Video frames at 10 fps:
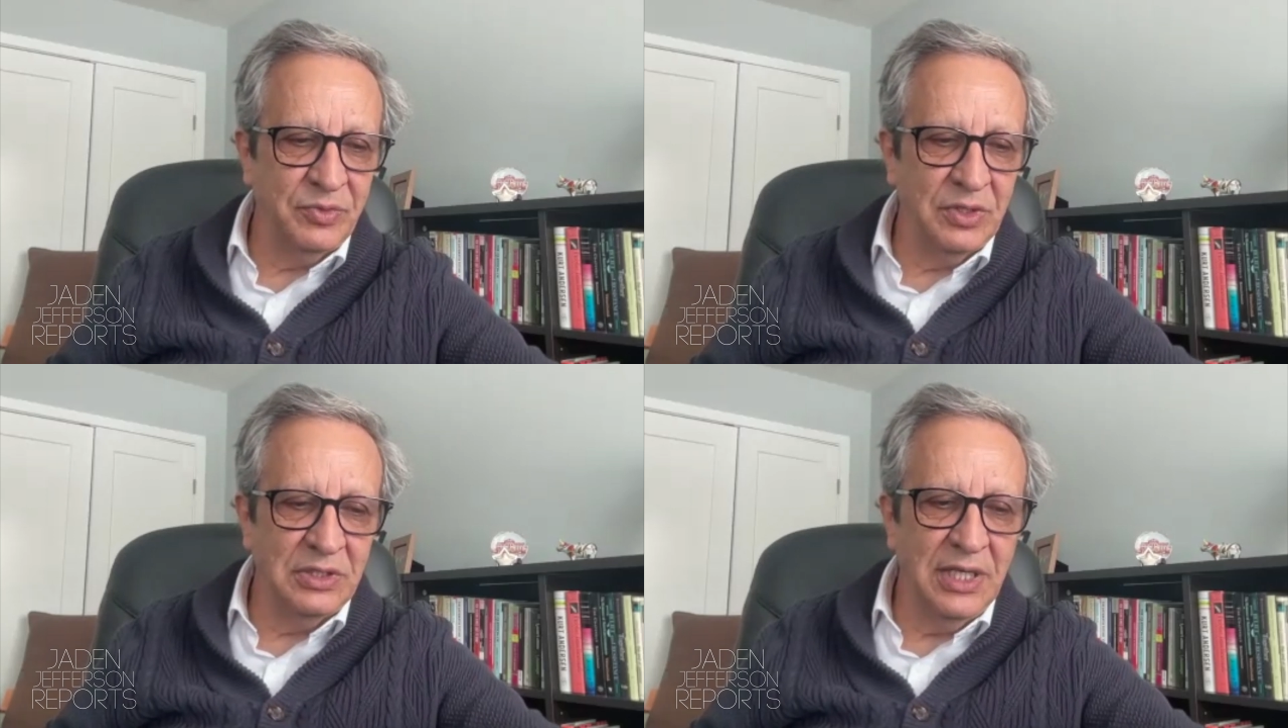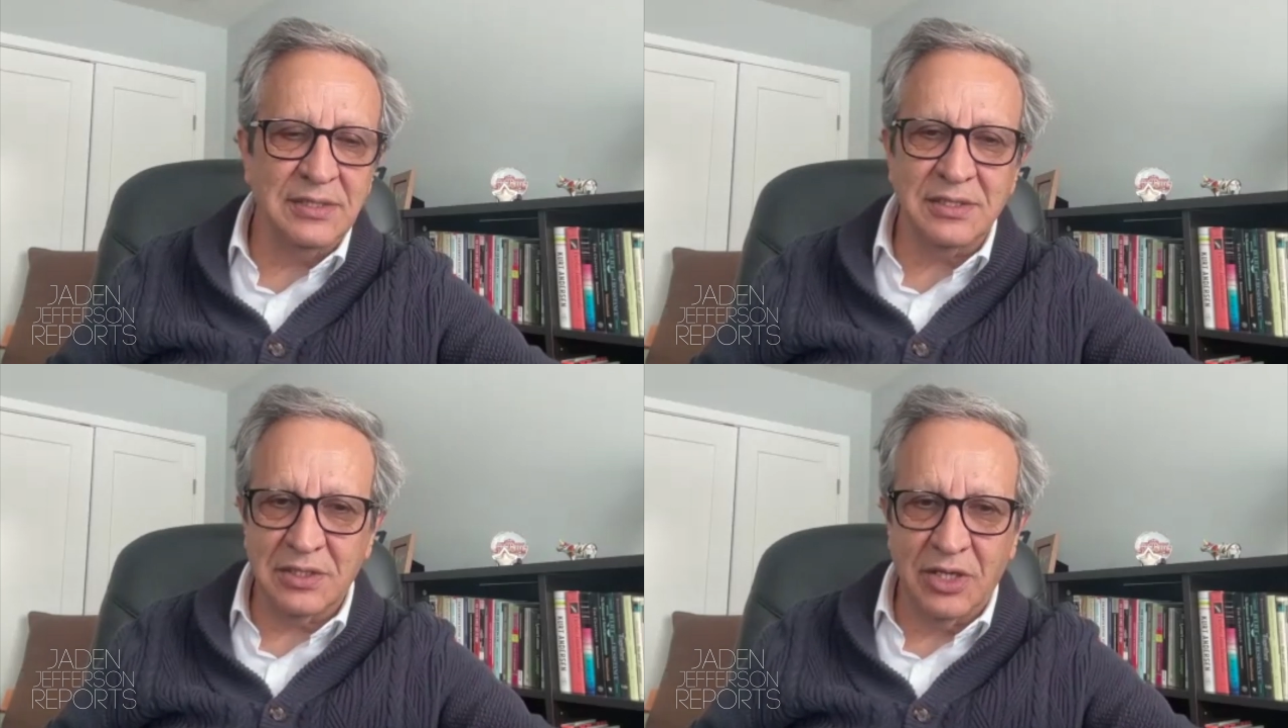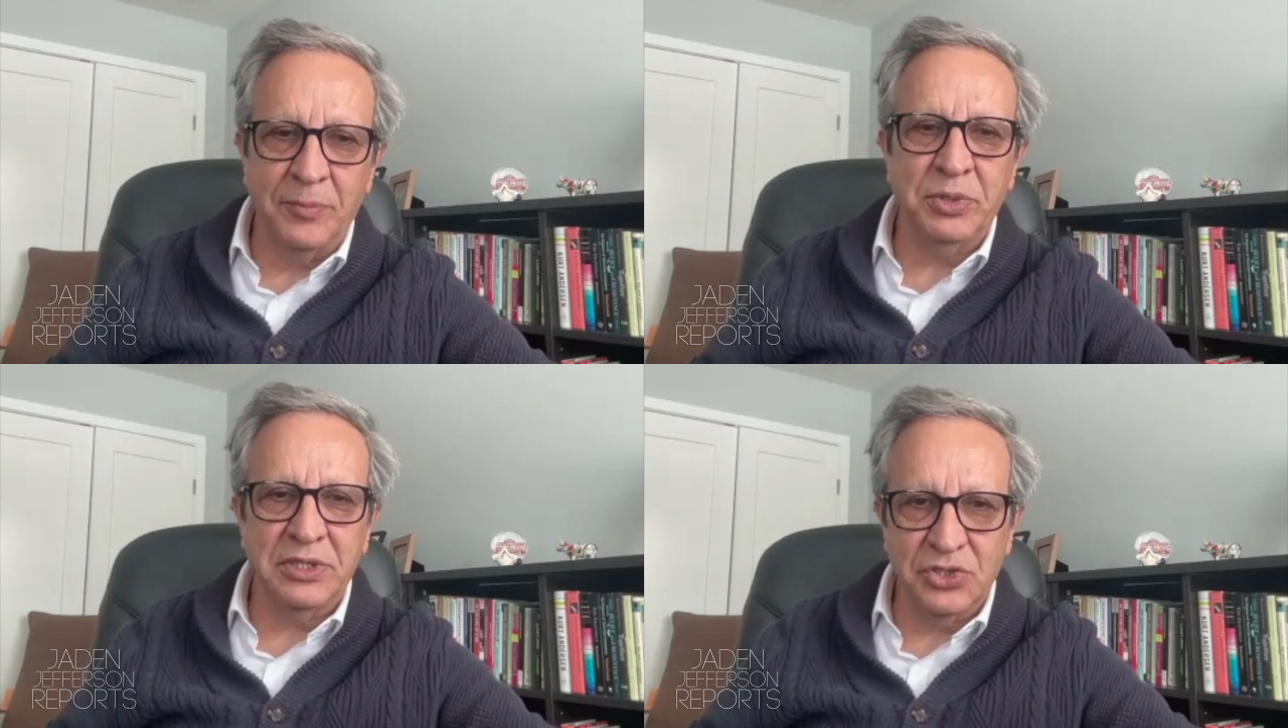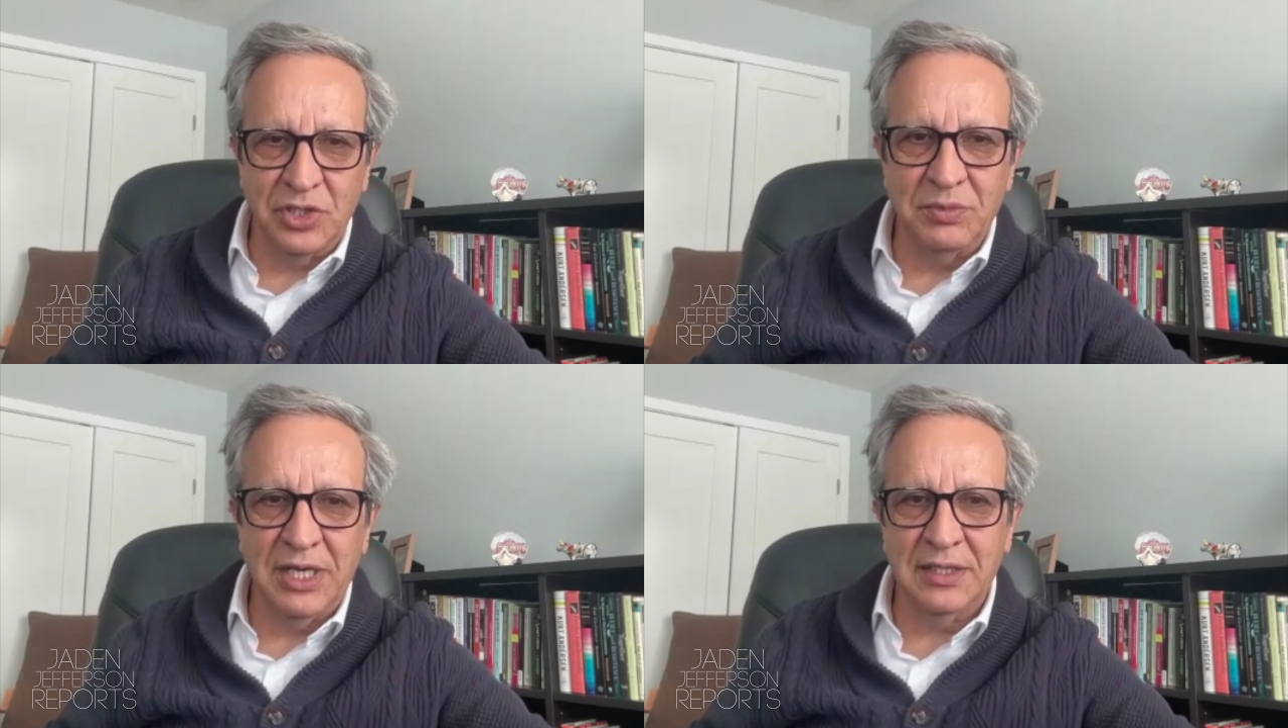yes, competition
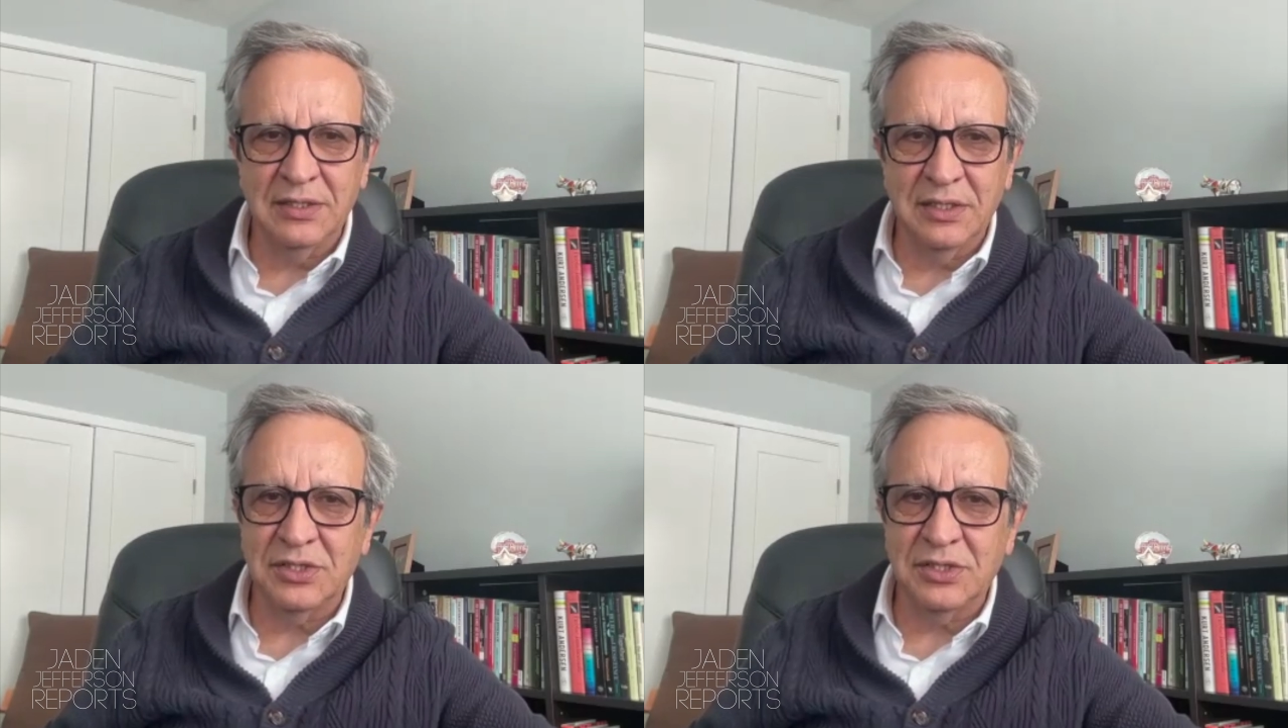matters.